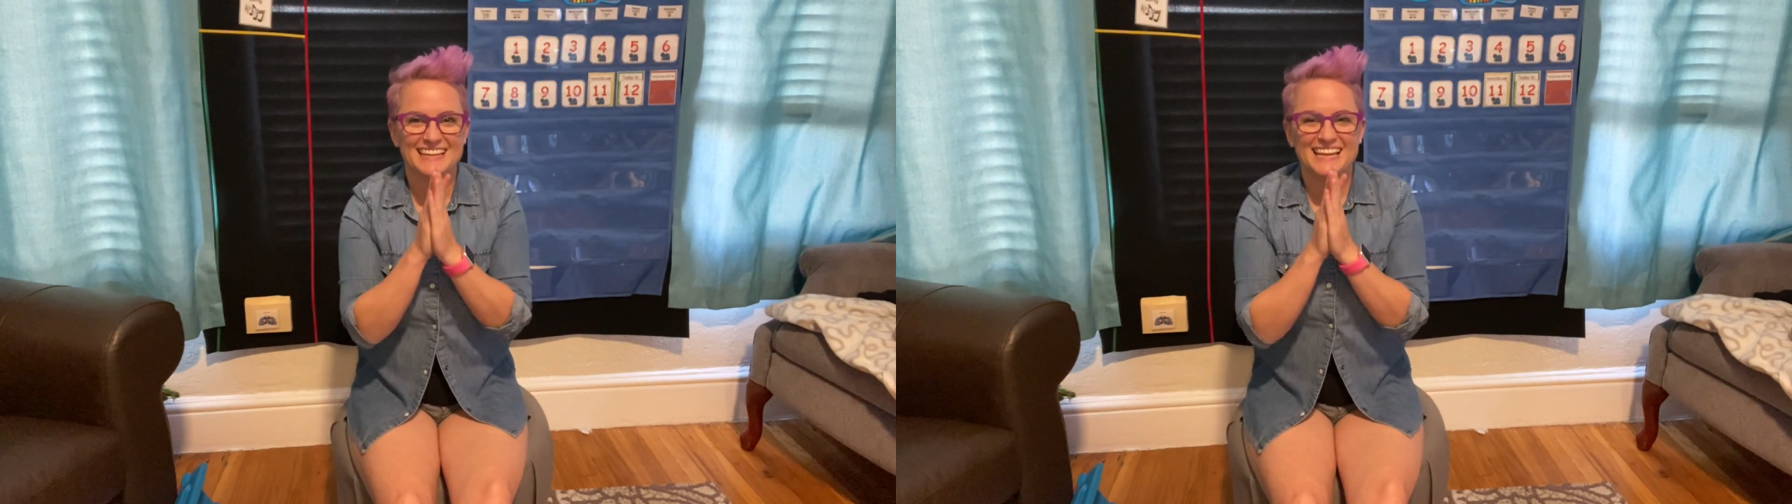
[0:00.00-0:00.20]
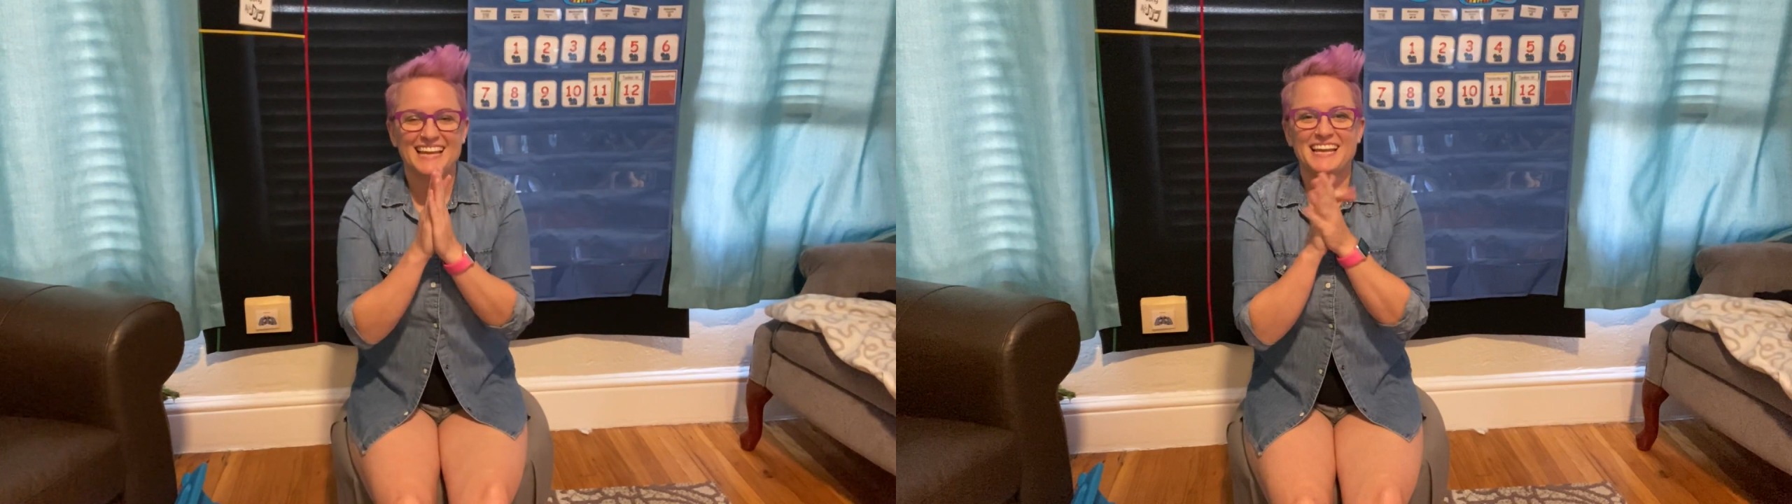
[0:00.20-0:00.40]

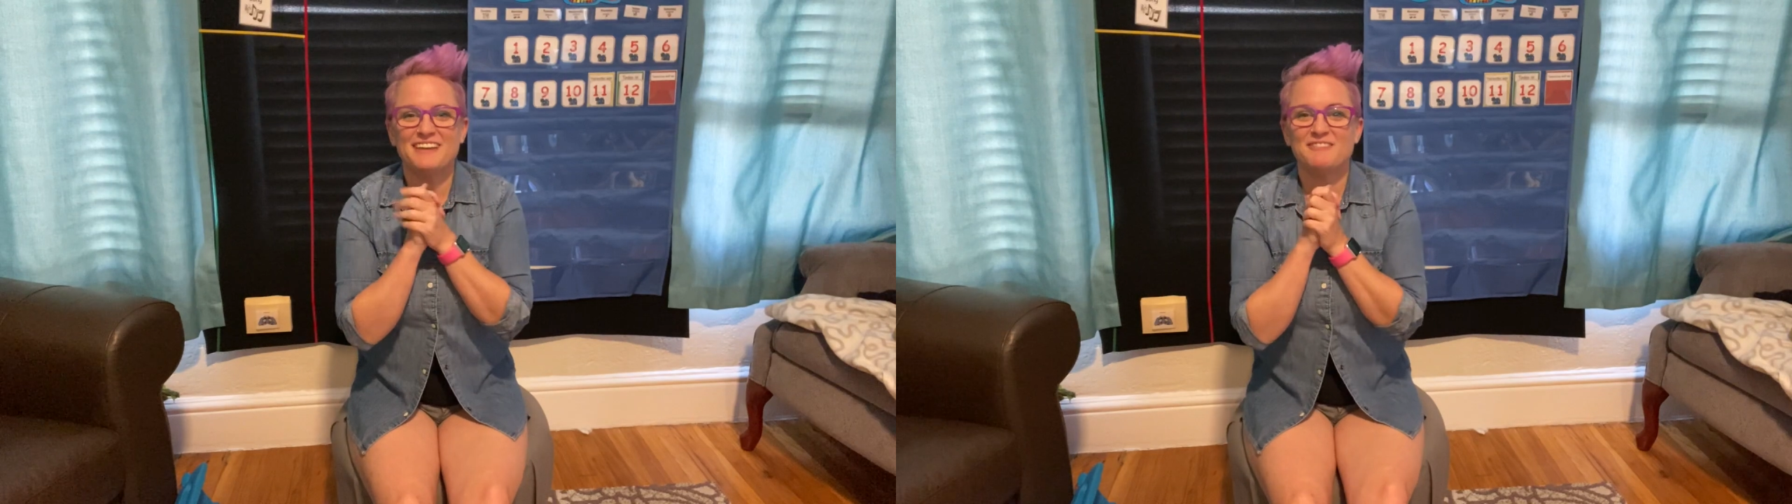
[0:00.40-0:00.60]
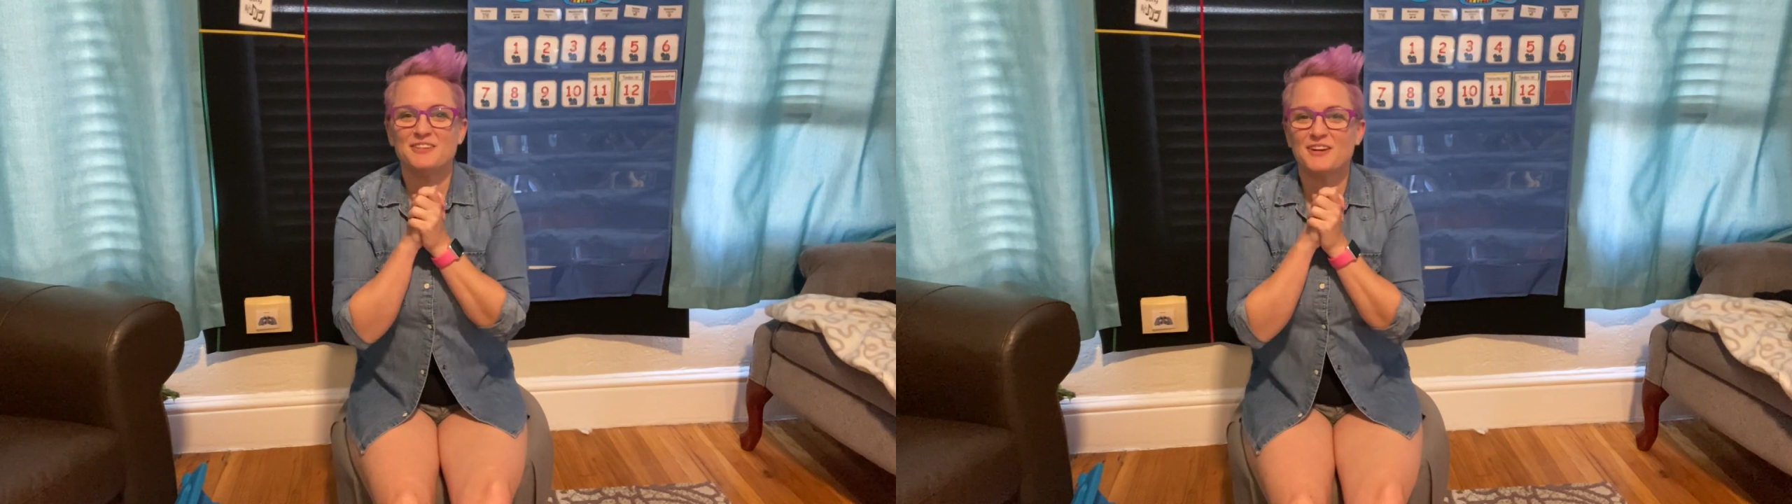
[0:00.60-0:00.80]
If
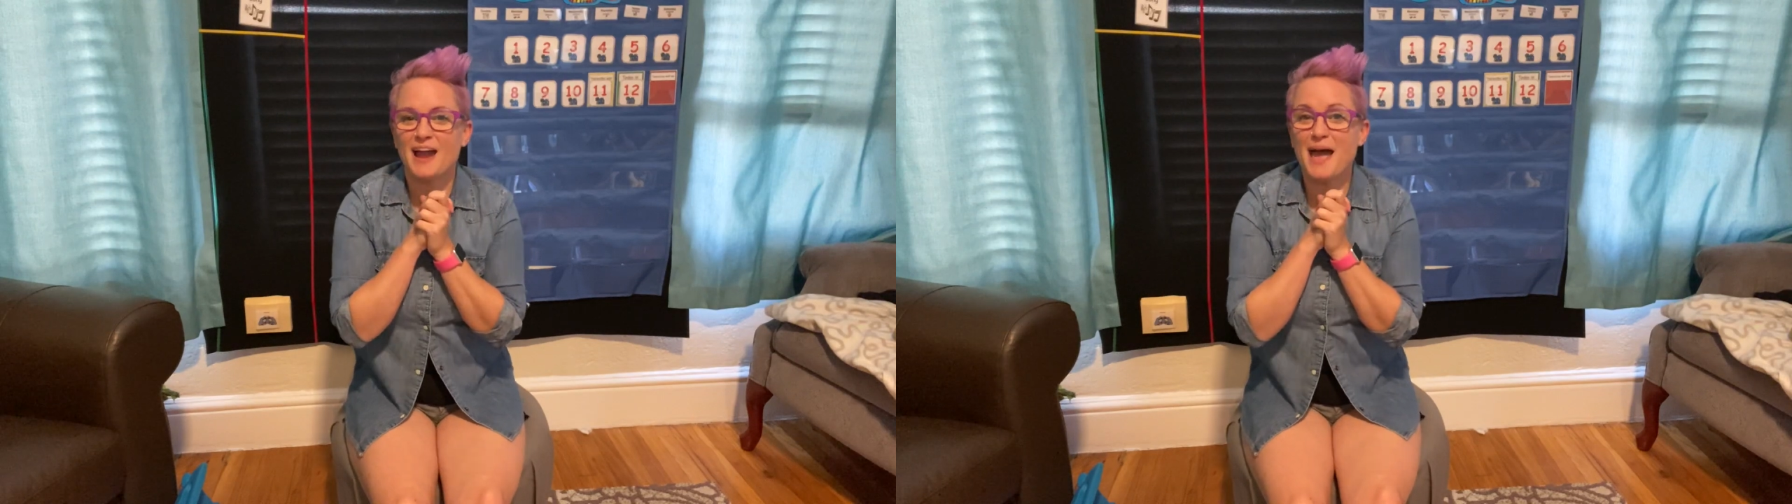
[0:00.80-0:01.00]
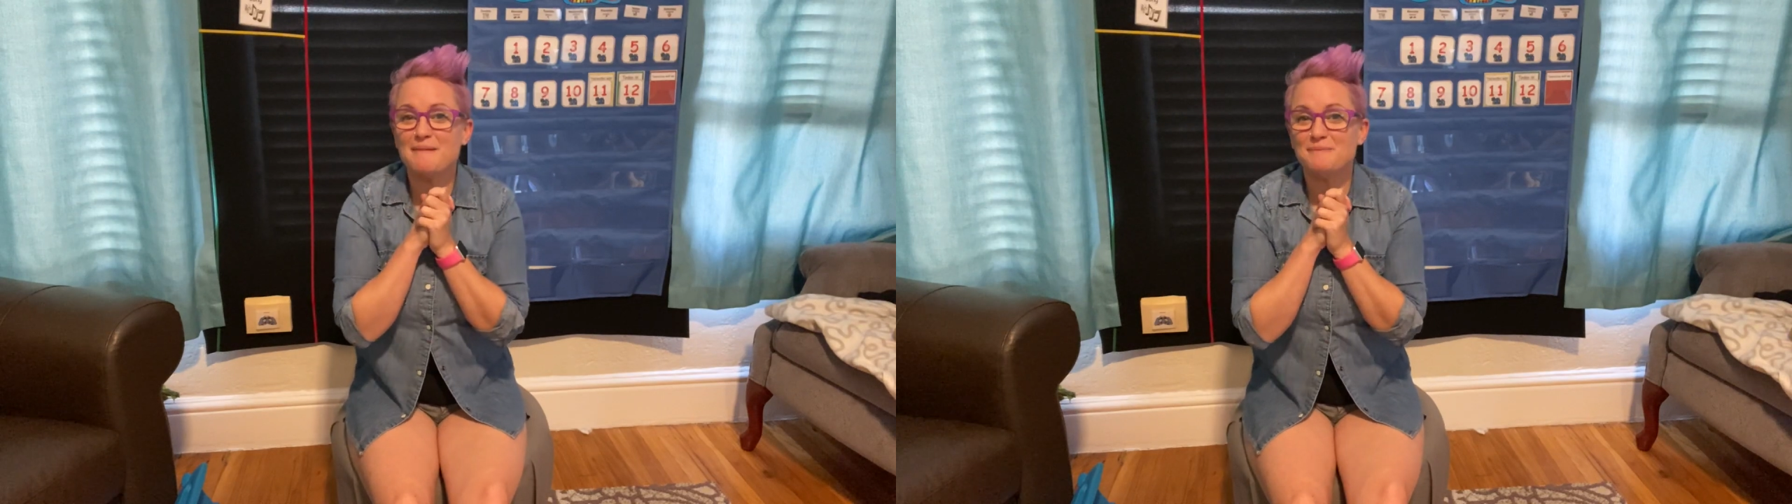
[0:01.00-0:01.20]
you're
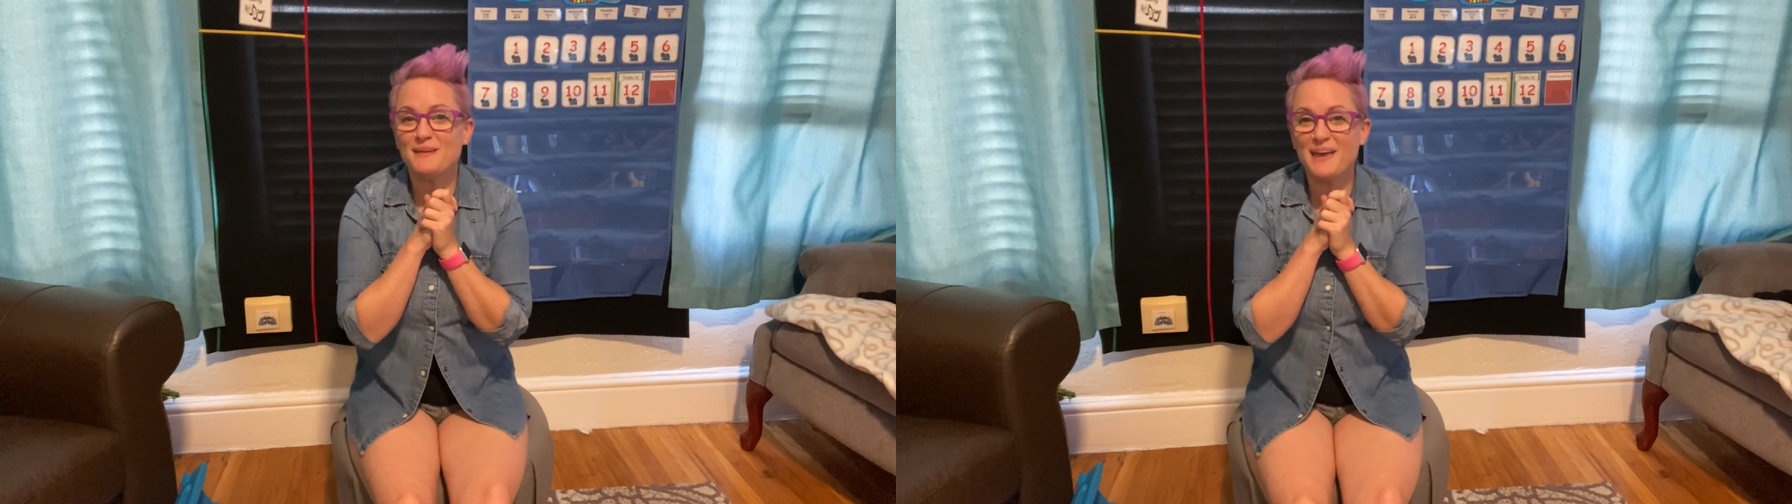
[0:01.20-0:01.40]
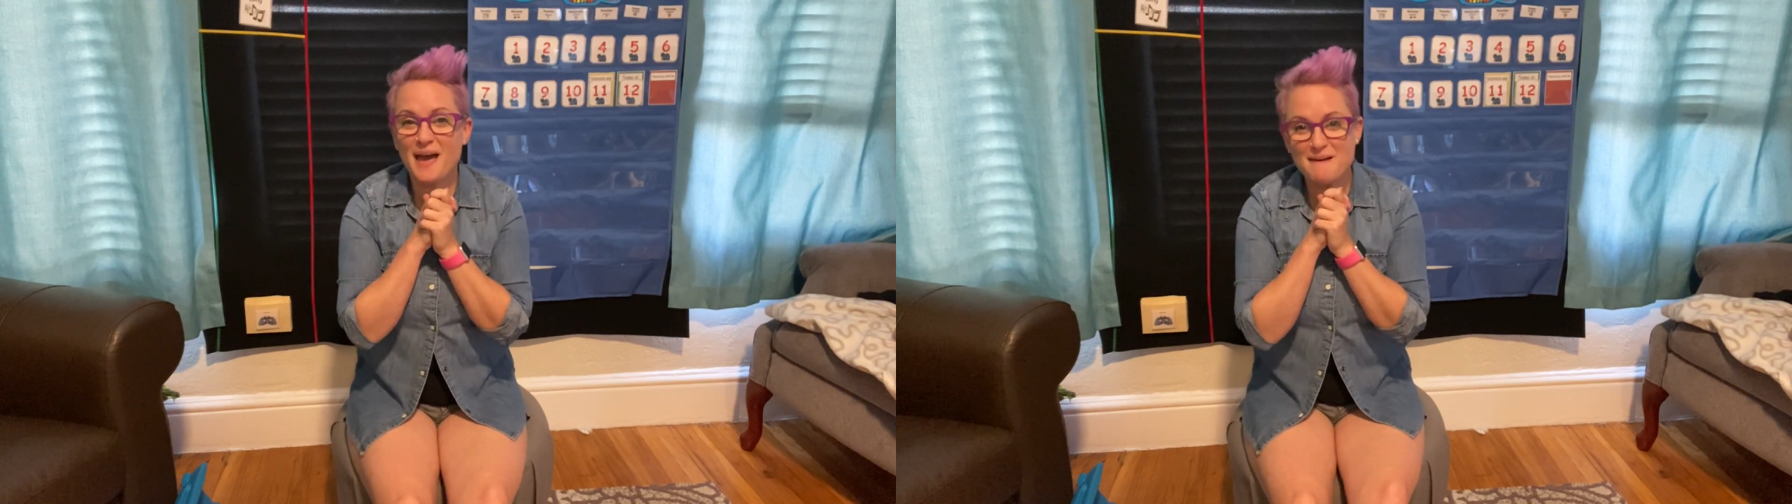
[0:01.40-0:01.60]
happy,
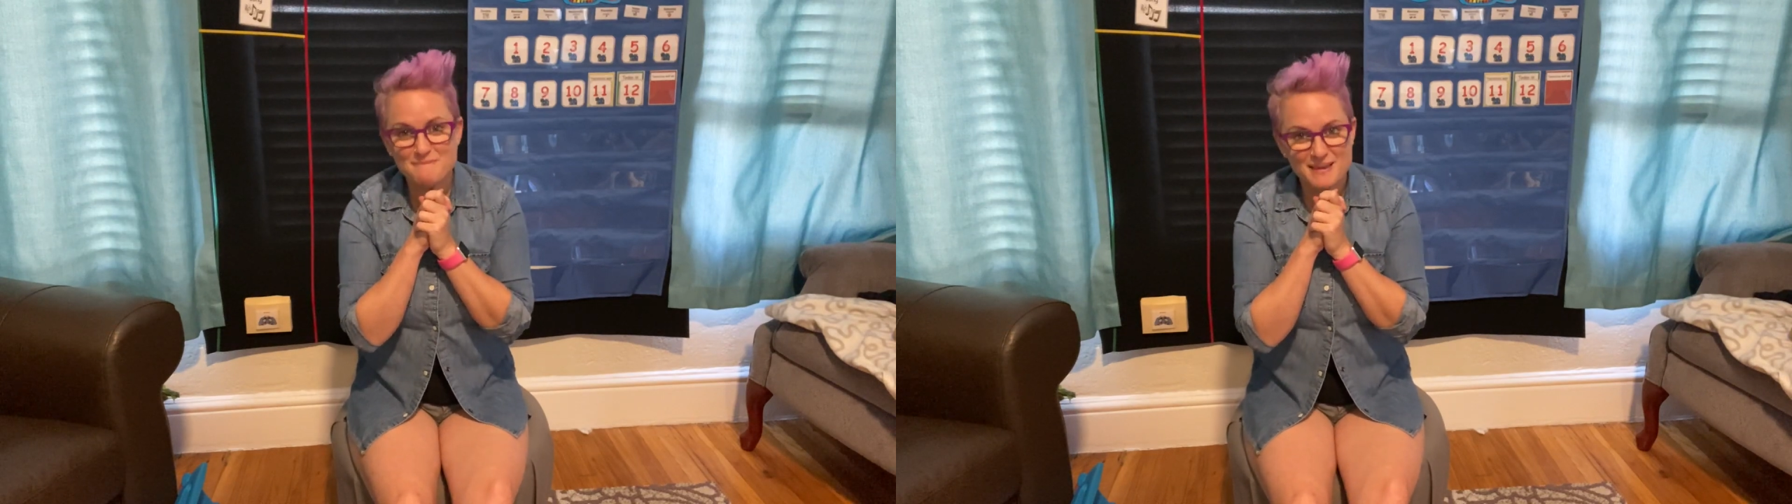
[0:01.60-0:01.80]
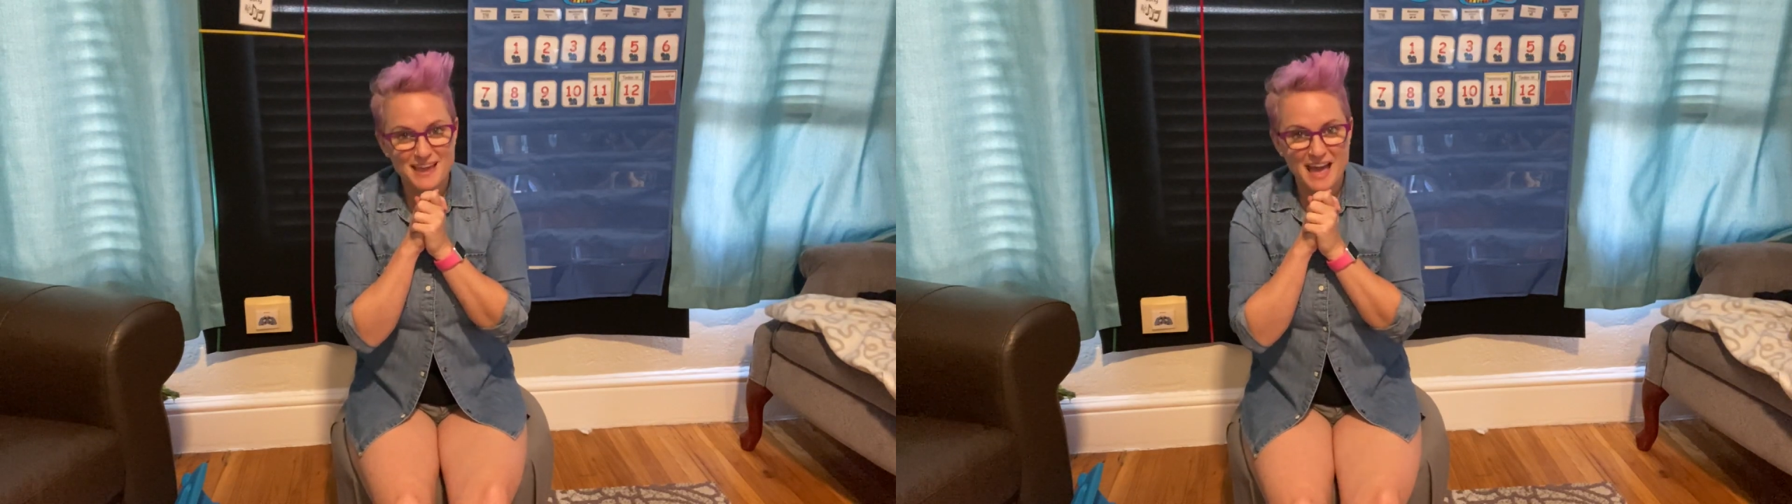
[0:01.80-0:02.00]
happy,
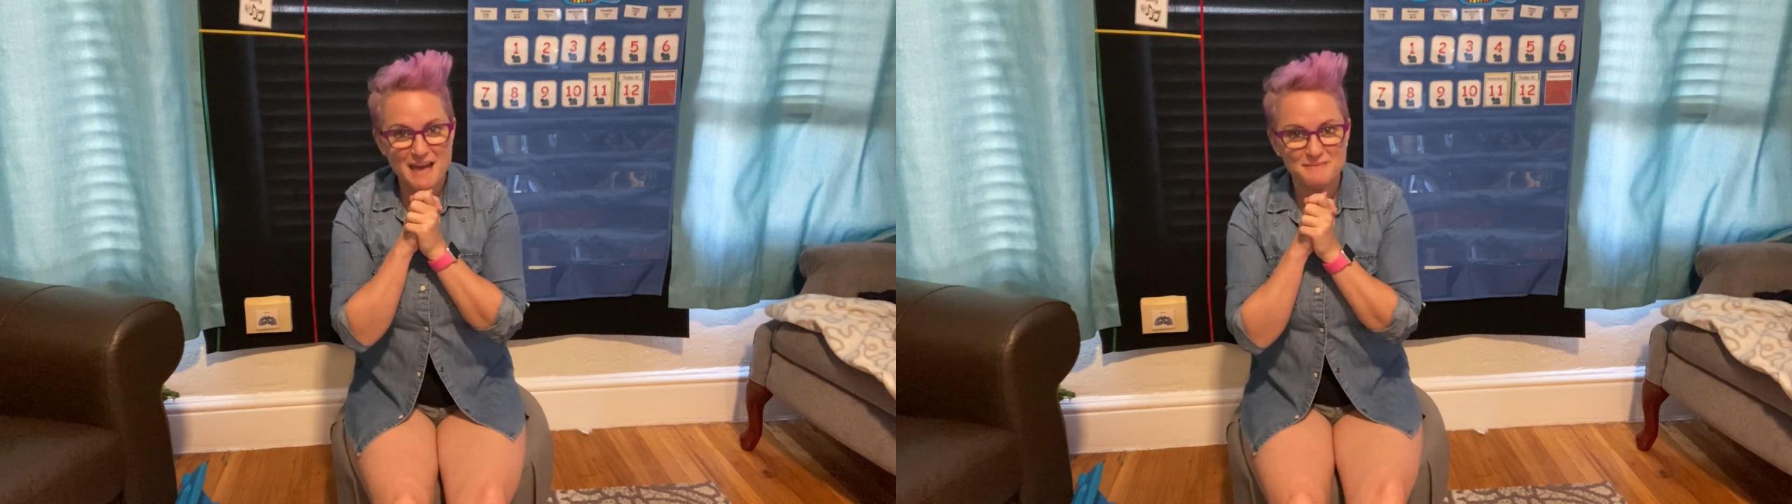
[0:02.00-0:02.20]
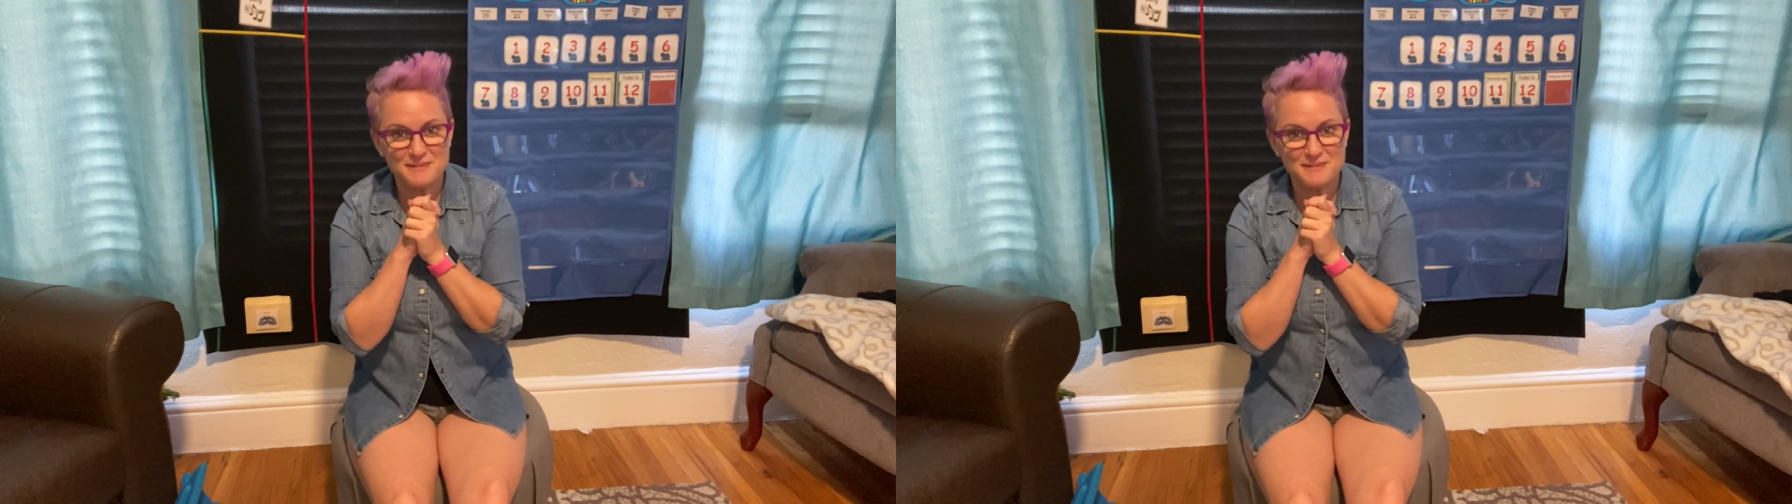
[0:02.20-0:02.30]
happy,